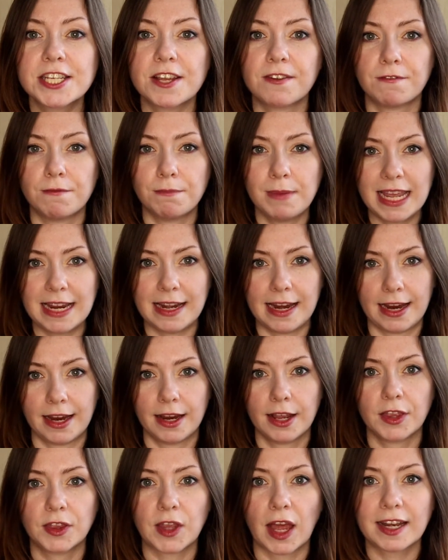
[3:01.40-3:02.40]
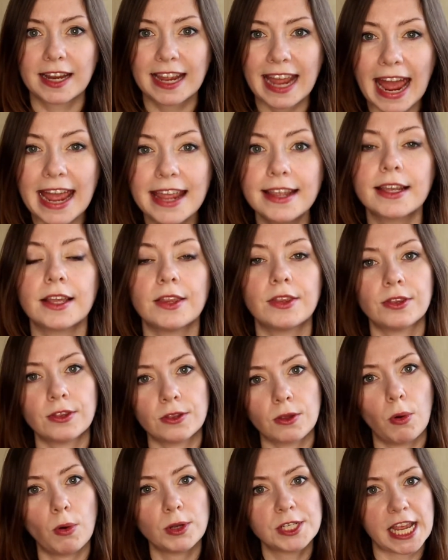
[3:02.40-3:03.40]
of meaning that cake and
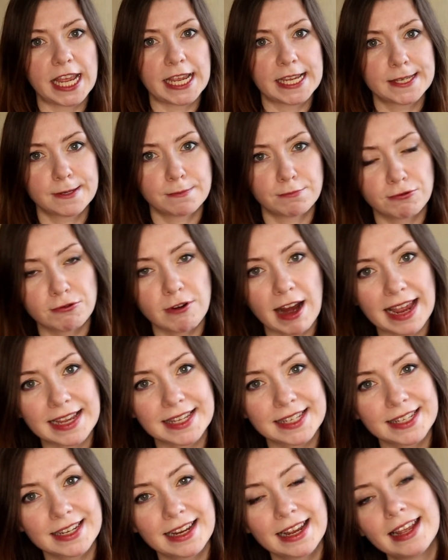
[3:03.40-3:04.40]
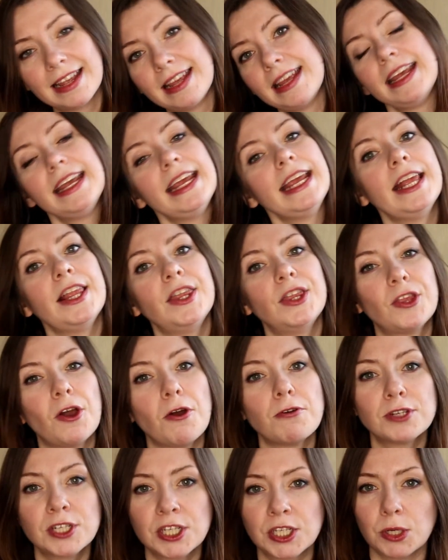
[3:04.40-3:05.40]
thought express in
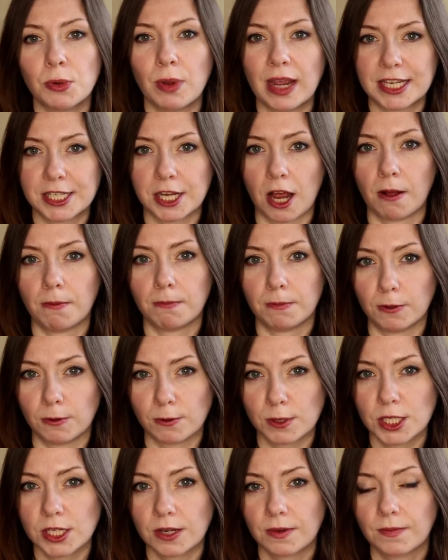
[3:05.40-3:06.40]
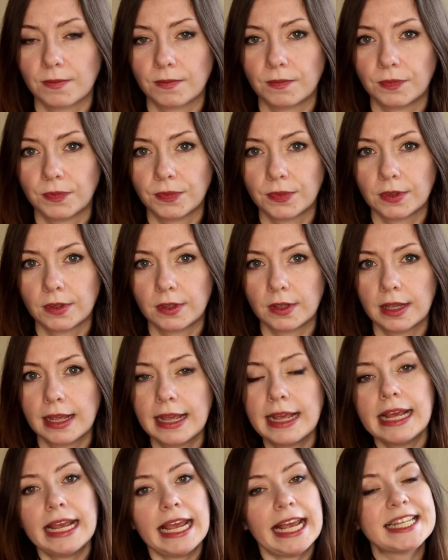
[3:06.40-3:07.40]
those two examples.
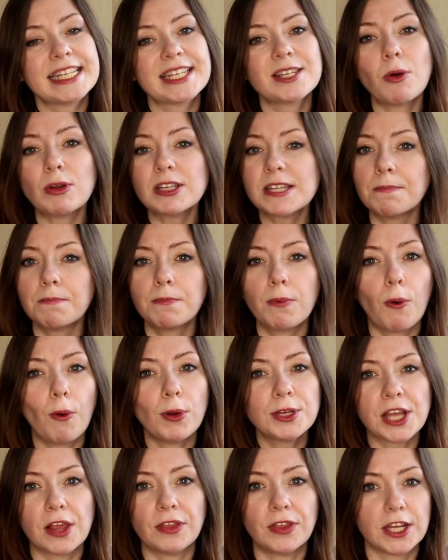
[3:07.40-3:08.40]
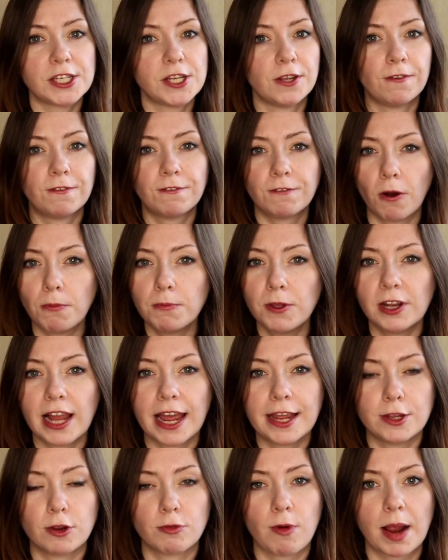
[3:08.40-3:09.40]
It's not important that you
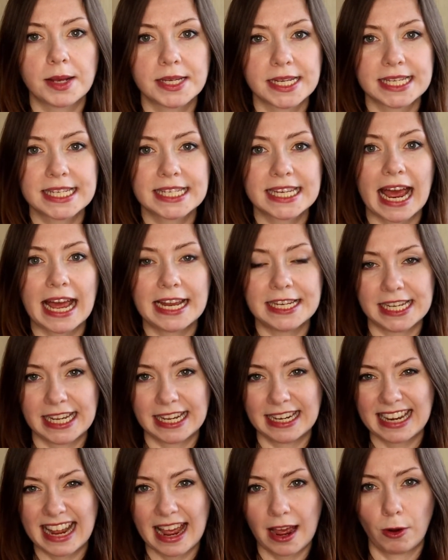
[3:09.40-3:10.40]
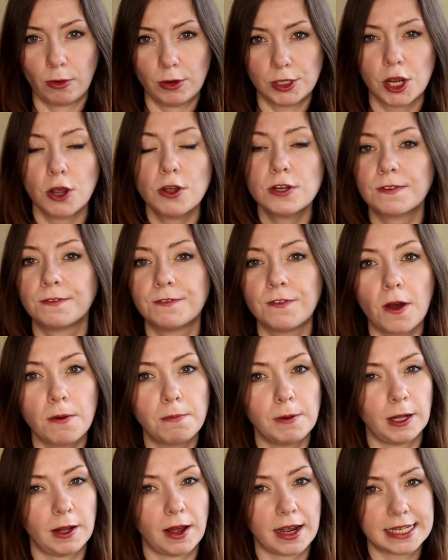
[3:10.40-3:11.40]
formulate your understanding now. Don't
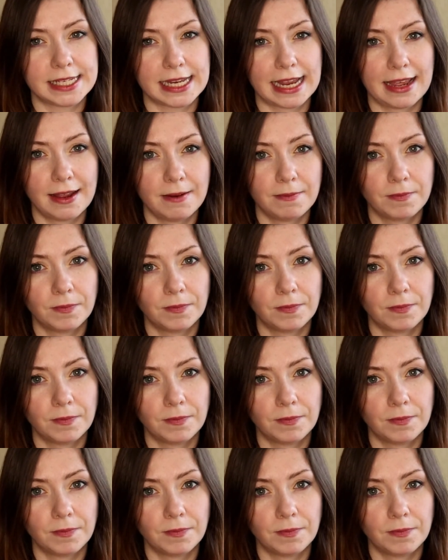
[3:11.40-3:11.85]
verbalize it.